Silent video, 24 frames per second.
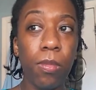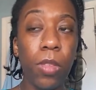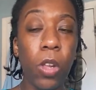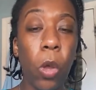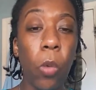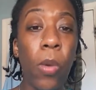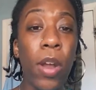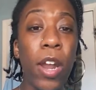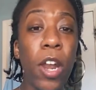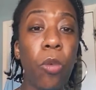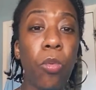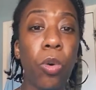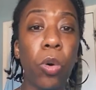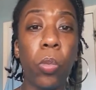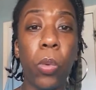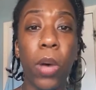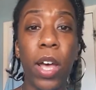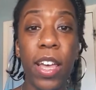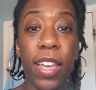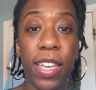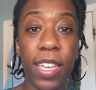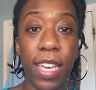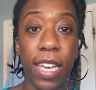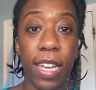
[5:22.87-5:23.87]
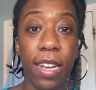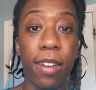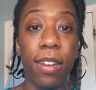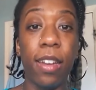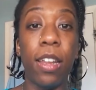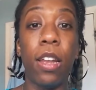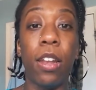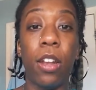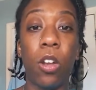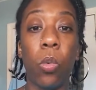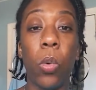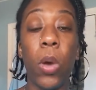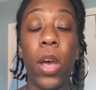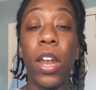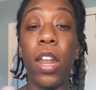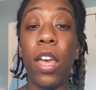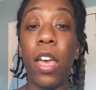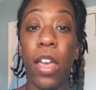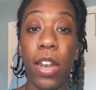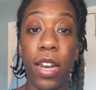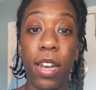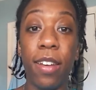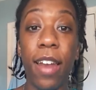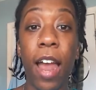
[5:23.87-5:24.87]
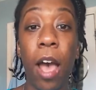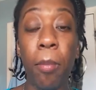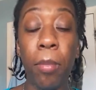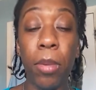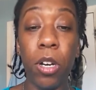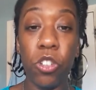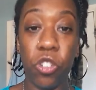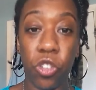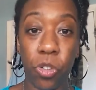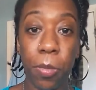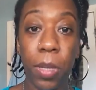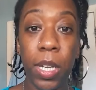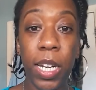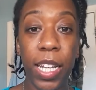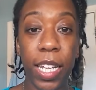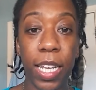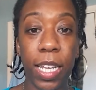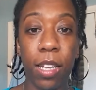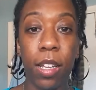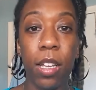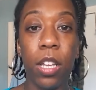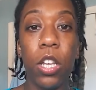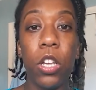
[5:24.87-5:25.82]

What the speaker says: when they were working, they weren't earning that much money.